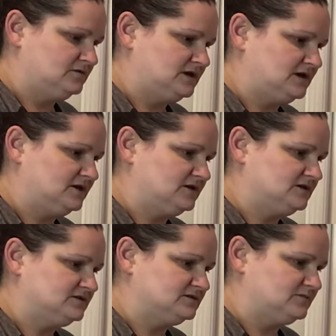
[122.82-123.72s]
what? I'm gonna
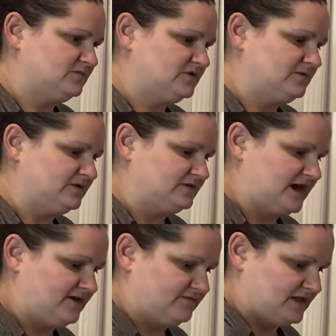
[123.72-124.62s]
put about
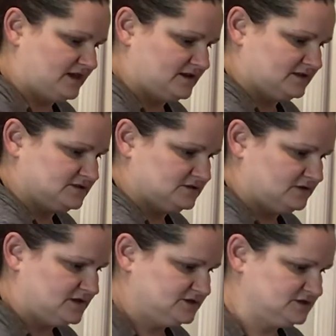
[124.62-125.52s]
half of that in. So
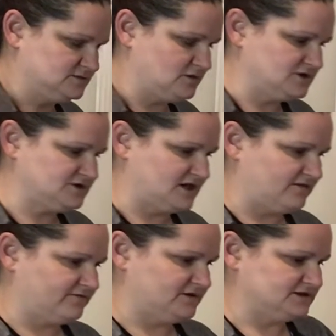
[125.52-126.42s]
let's just watch
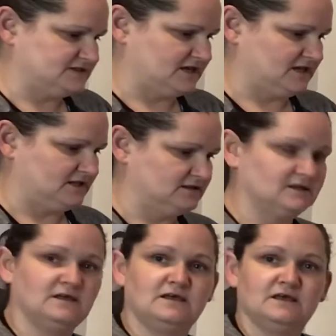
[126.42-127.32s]
that for a second.
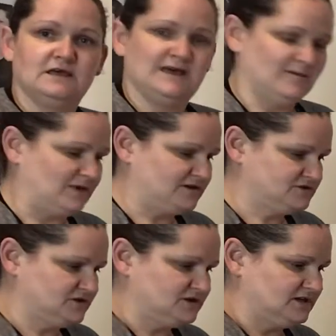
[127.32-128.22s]
I'm
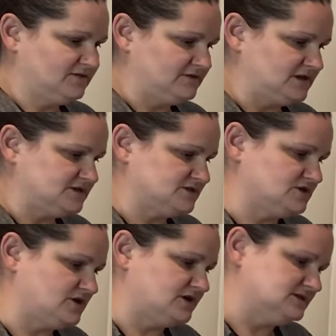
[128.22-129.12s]
actually gonna give it a
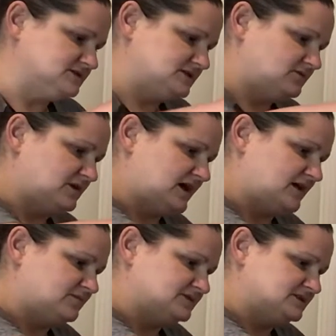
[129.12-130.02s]
stir and see what
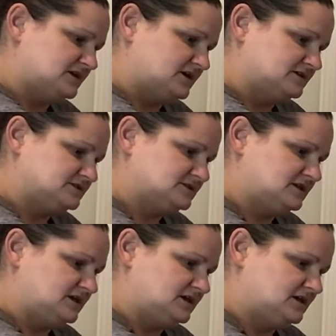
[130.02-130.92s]
happens here and
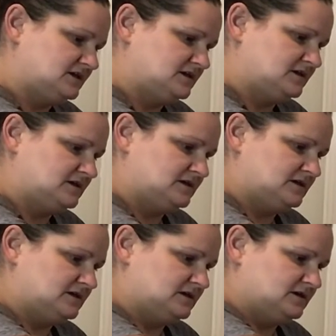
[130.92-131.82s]
see
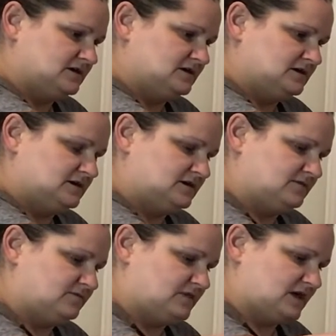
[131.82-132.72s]
if
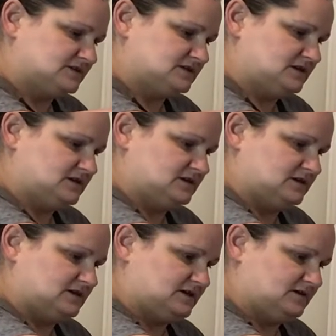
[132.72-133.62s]
that
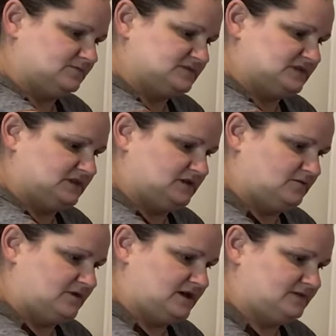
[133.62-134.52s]
helps a little
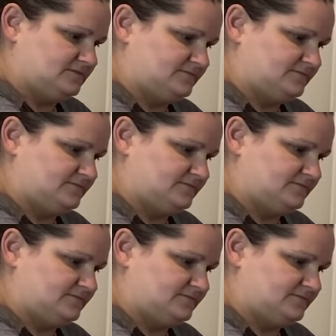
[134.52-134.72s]
bit.